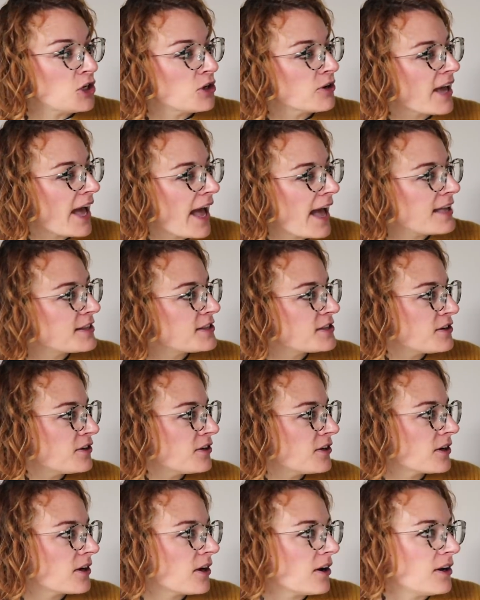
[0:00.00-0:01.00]
You get
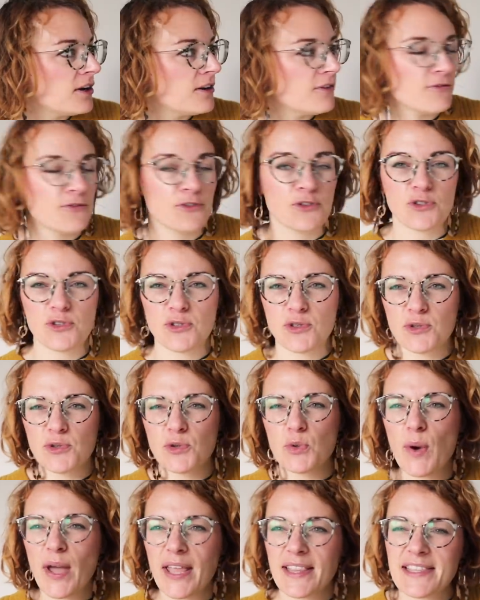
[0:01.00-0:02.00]
kind of
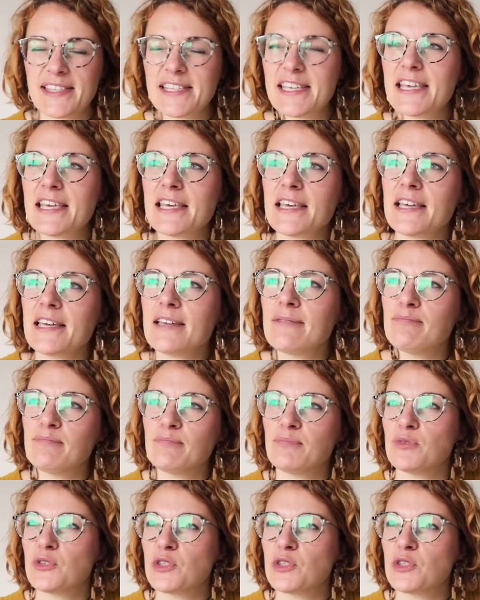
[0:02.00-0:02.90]
20